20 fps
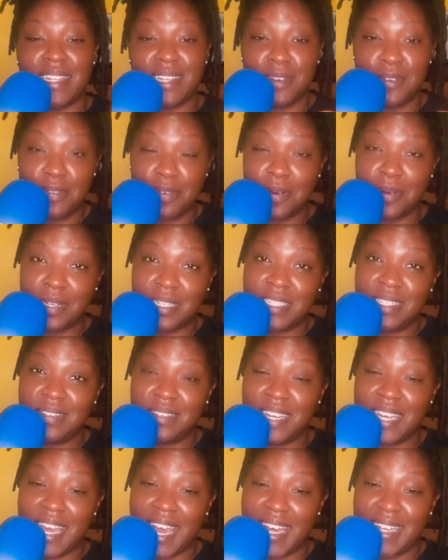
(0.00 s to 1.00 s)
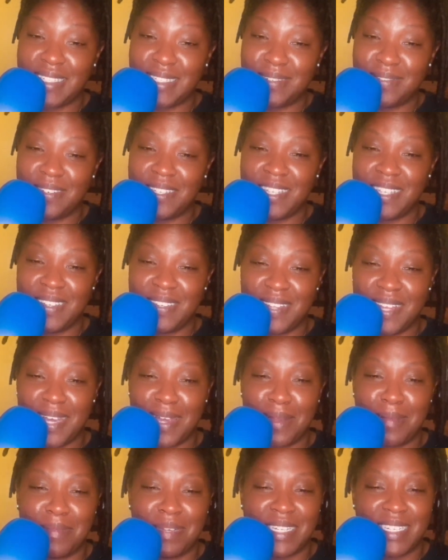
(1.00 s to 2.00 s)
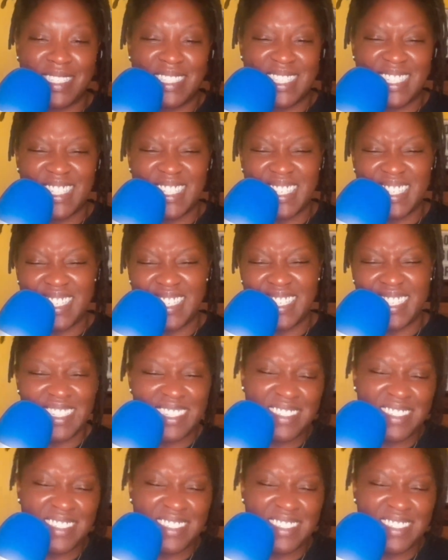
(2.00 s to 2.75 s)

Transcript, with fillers: look forward to engaging with you there. But until